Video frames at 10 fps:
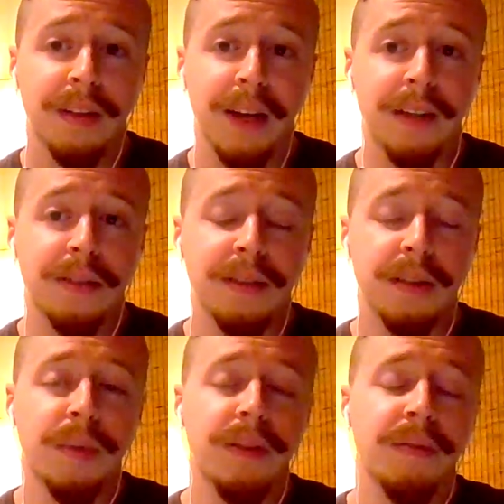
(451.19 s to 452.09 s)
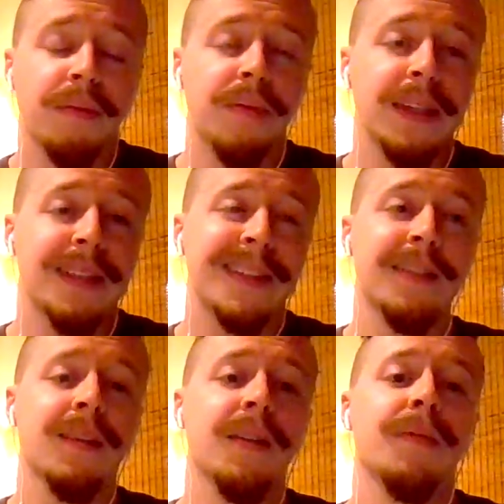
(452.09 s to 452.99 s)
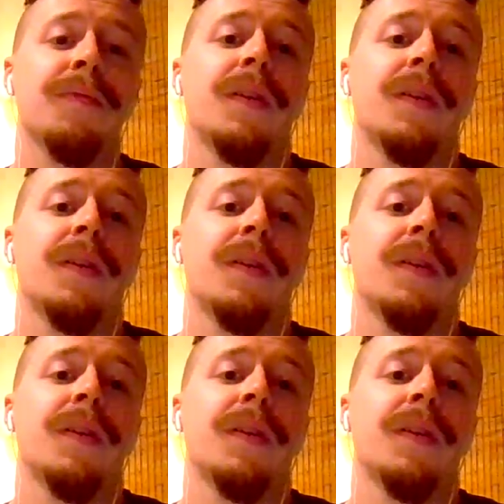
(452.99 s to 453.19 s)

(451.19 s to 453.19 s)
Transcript: actually, but visa stuff